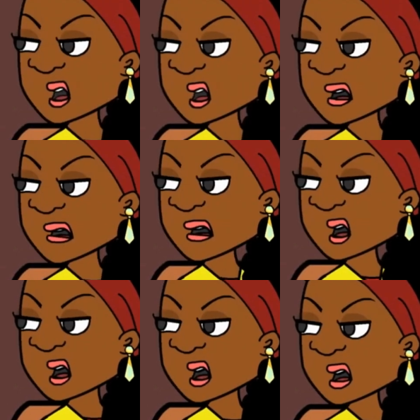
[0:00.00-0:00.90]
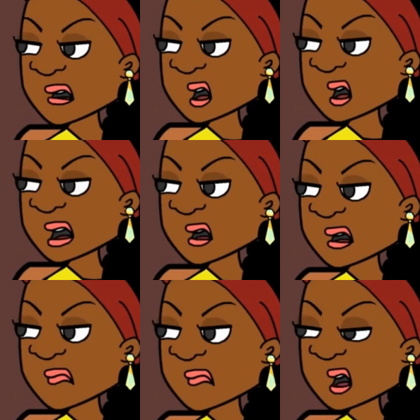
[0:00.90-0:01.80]
get the hell out of here and enjoy
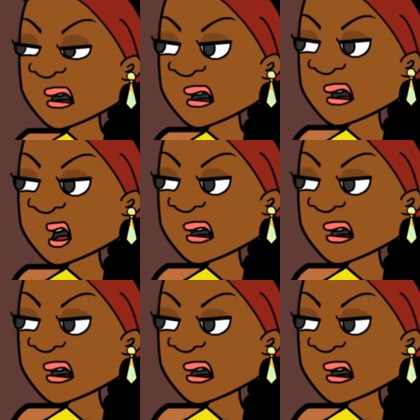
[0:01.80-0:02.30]
massive poop.